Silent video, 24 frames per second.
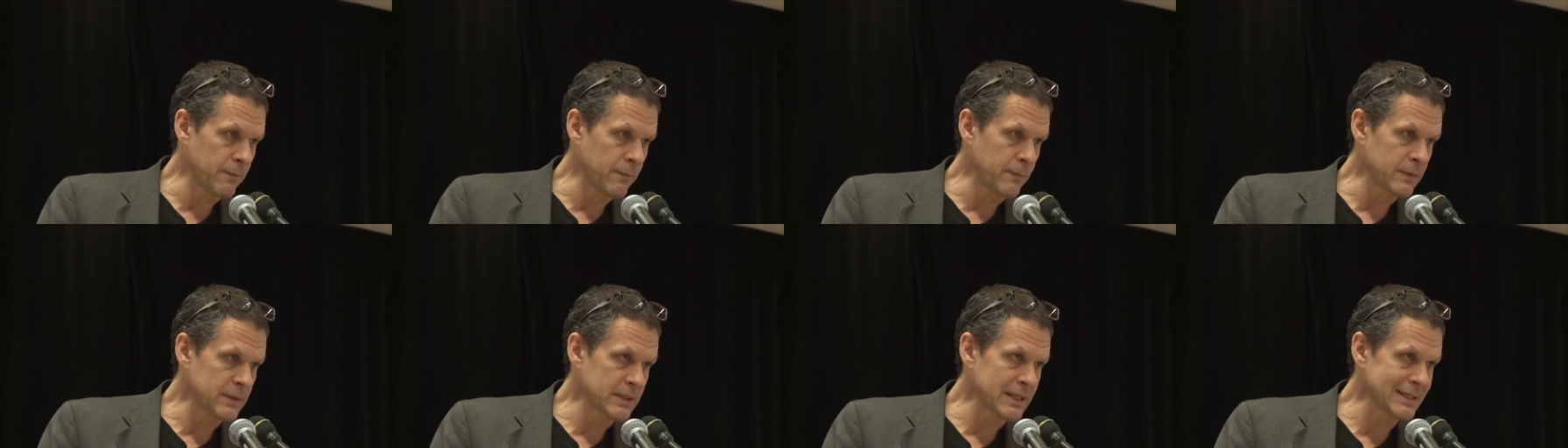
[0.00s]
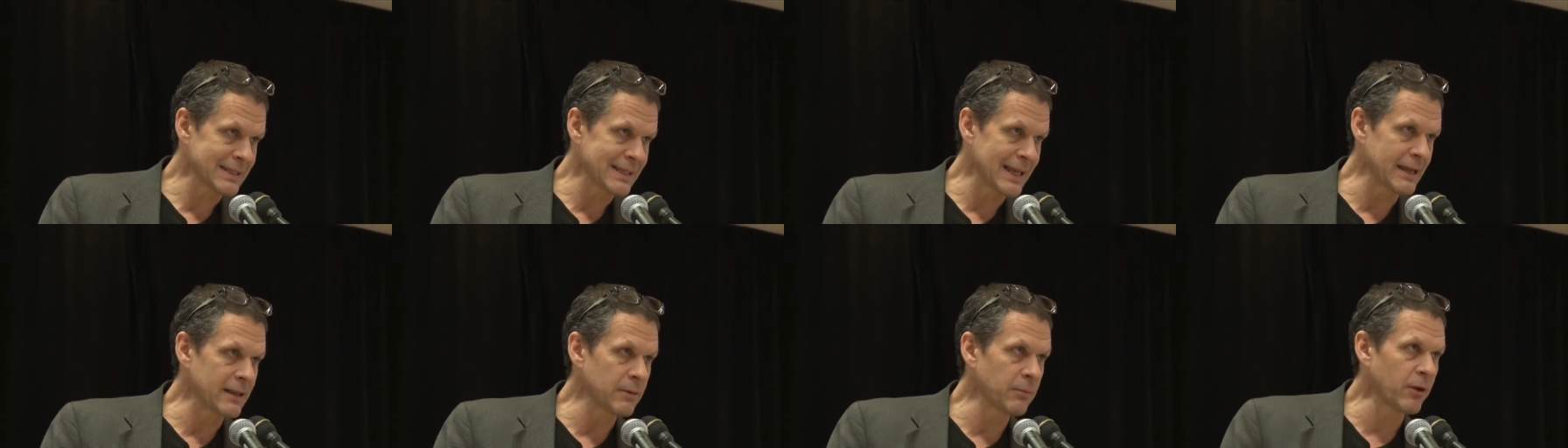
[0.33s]

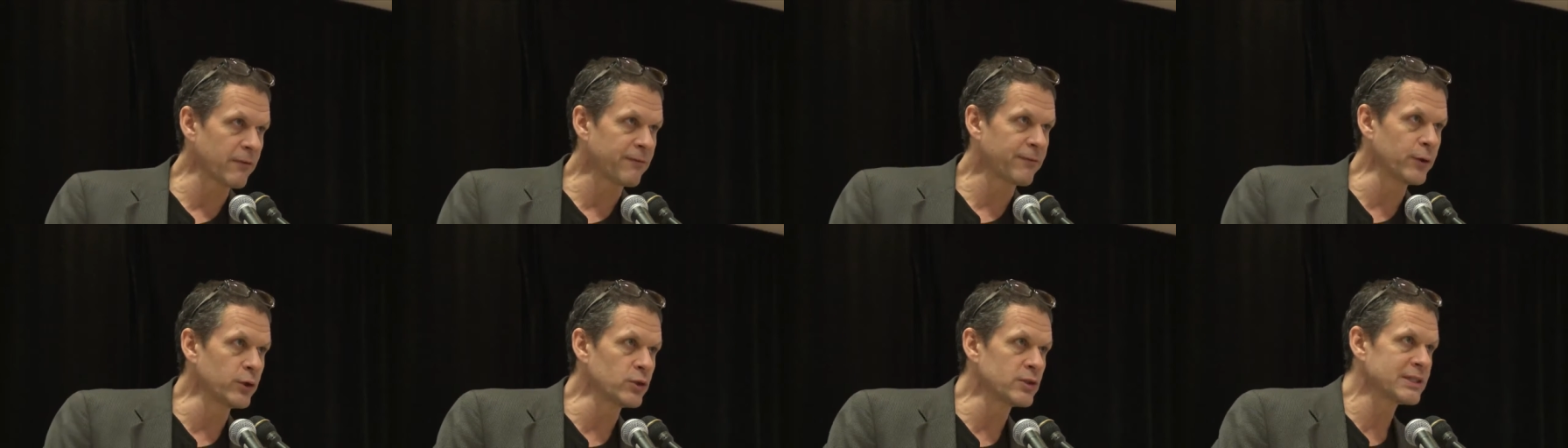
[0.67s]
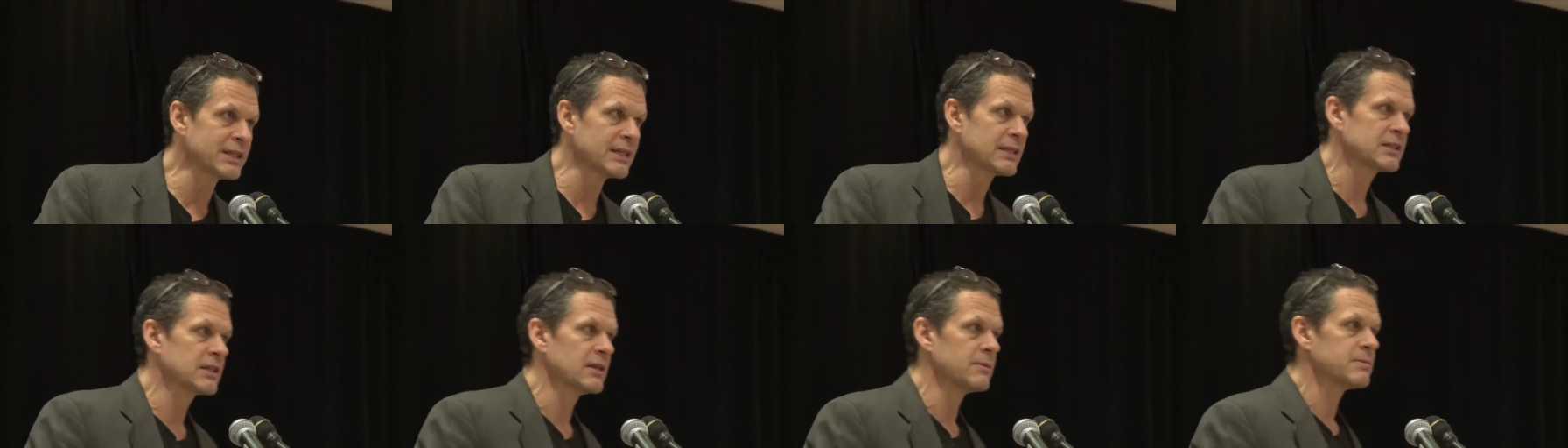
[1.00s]
sustainable food
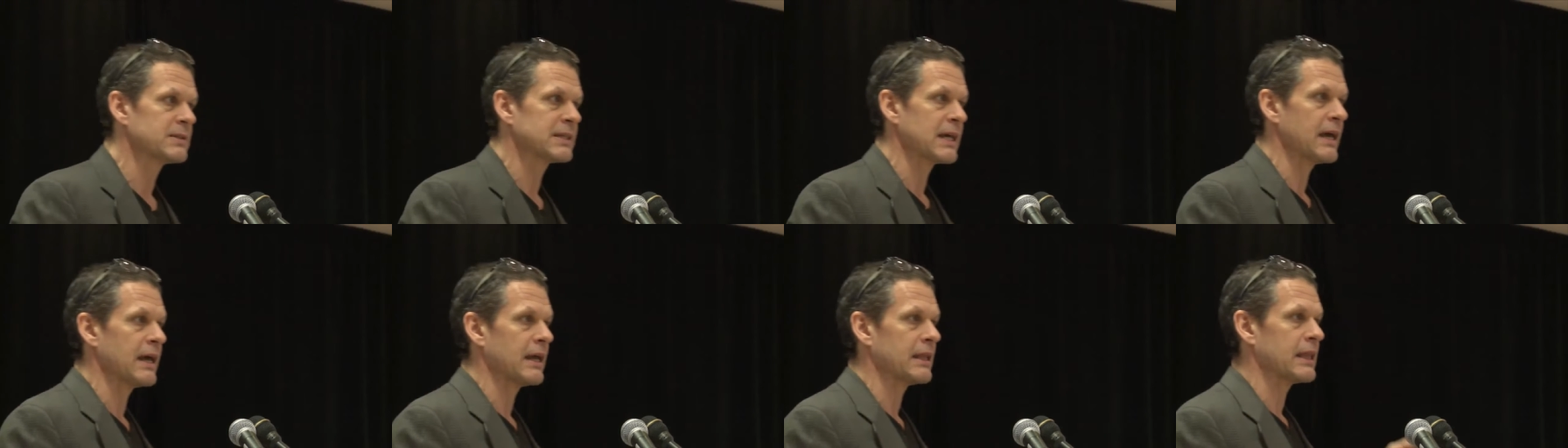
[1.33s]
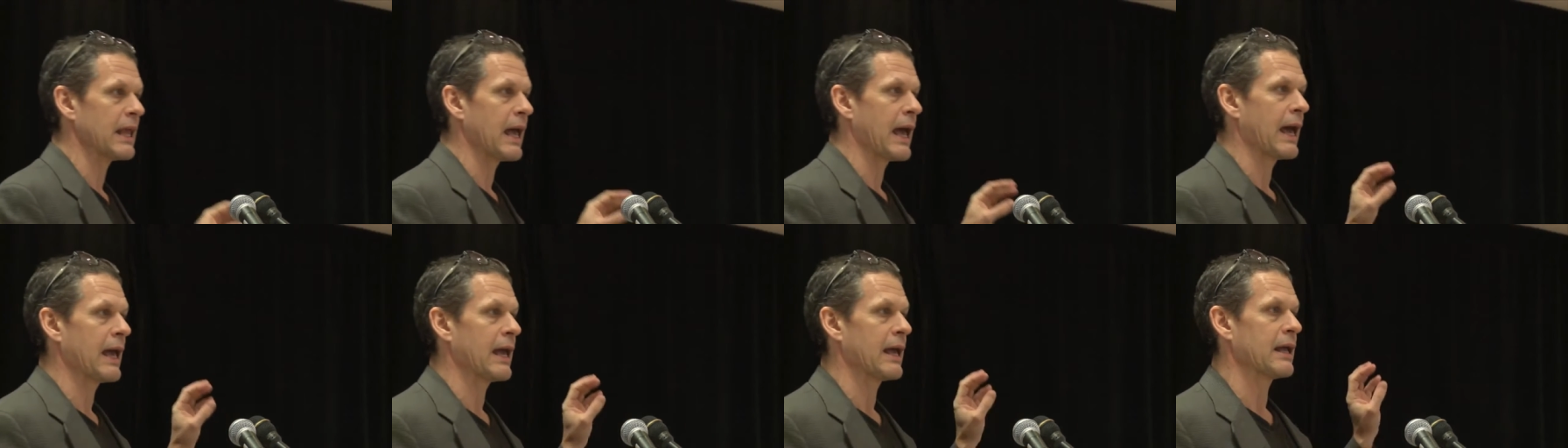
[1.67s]
systems and,
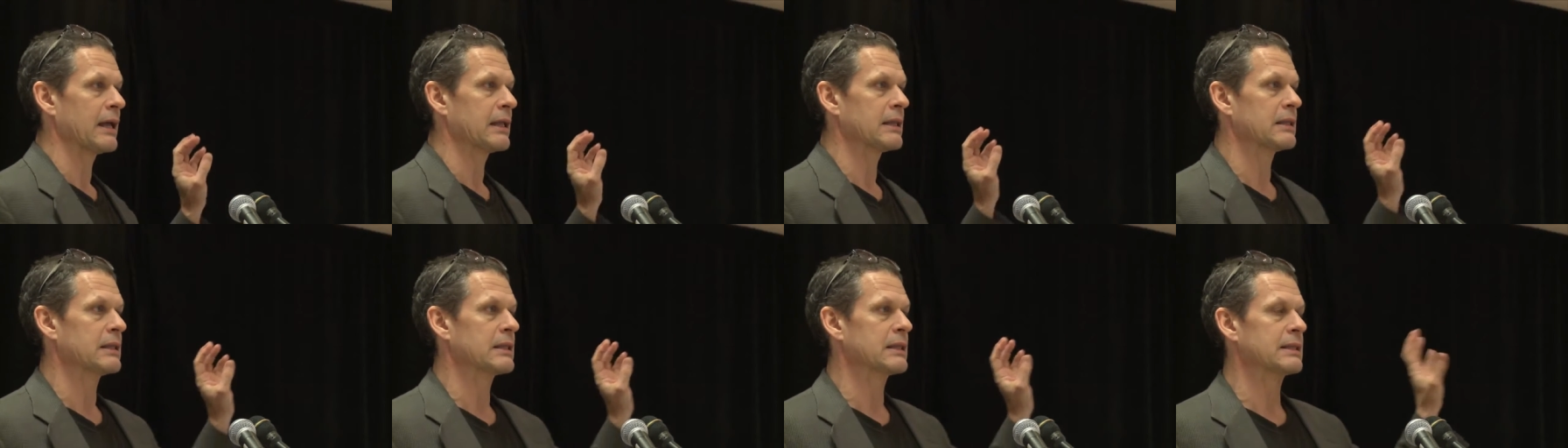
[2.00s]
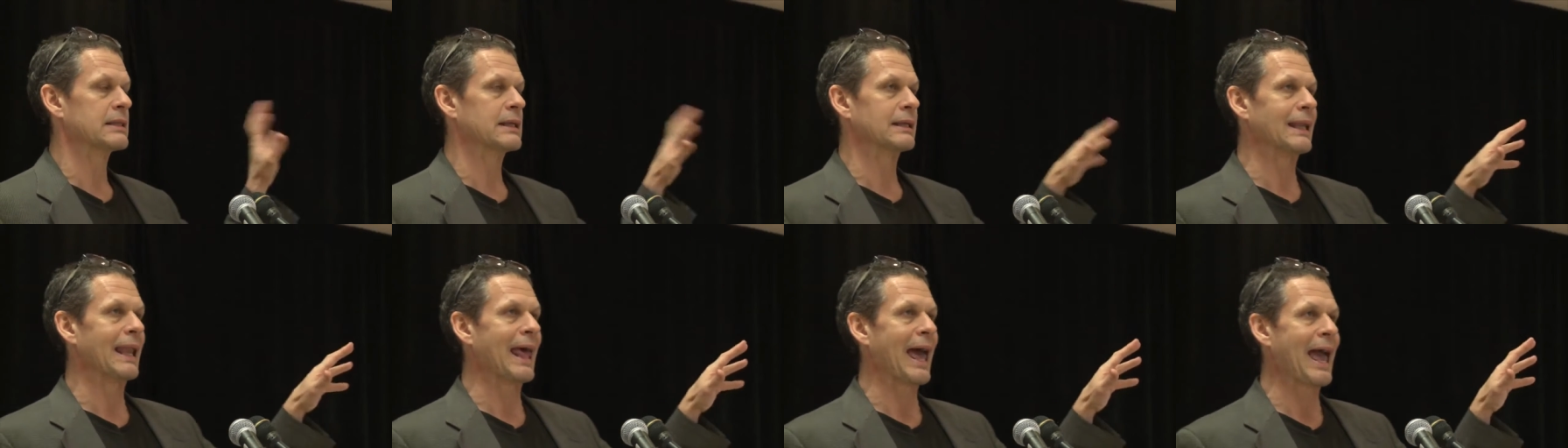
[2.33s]
and
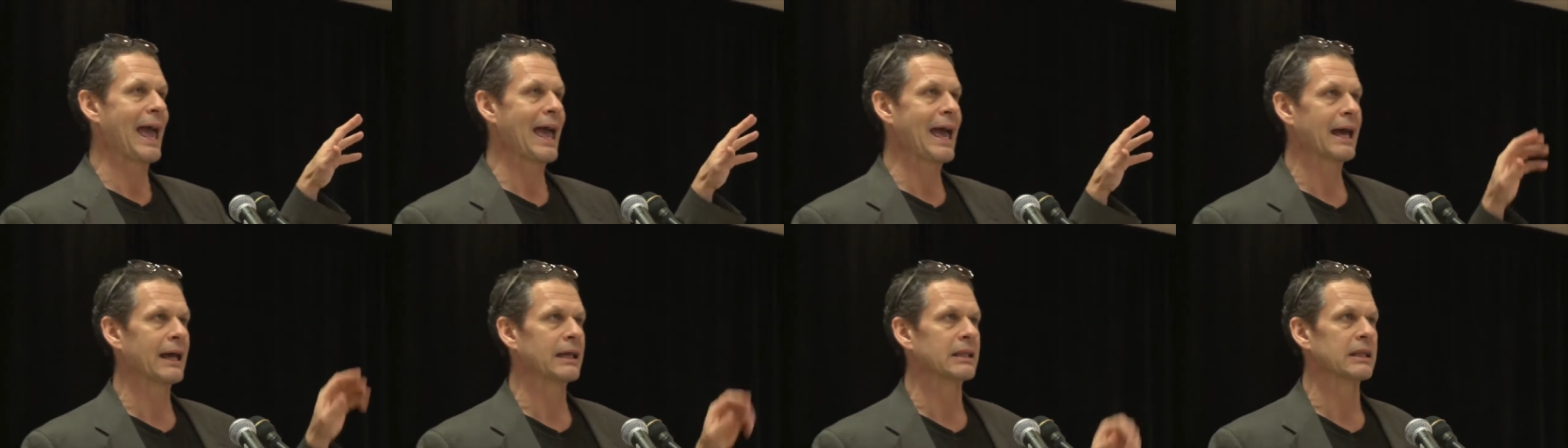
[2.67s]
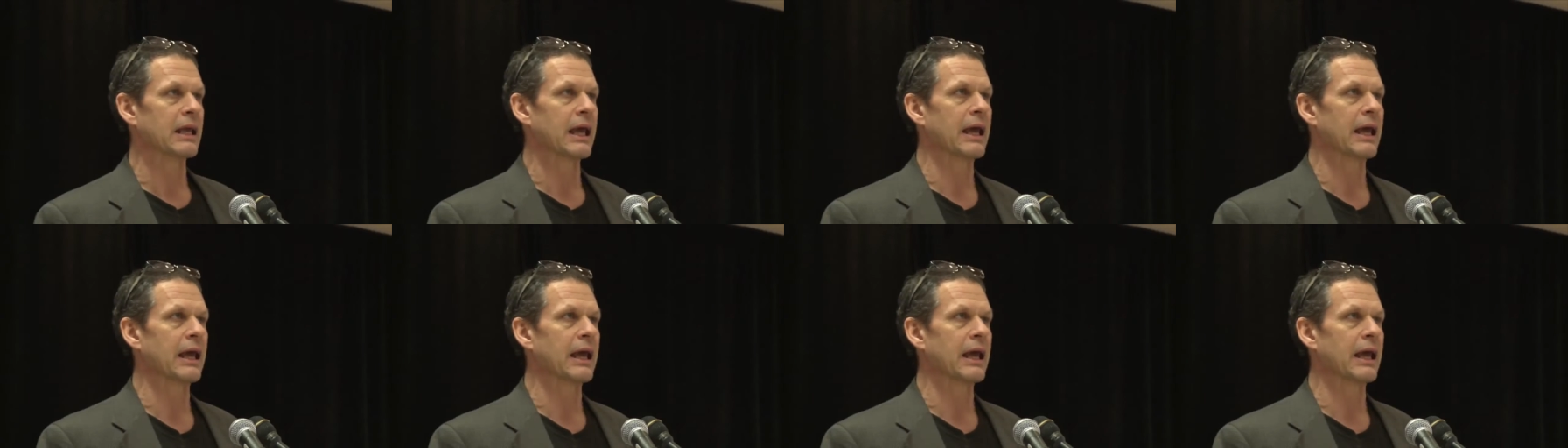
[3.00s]
land.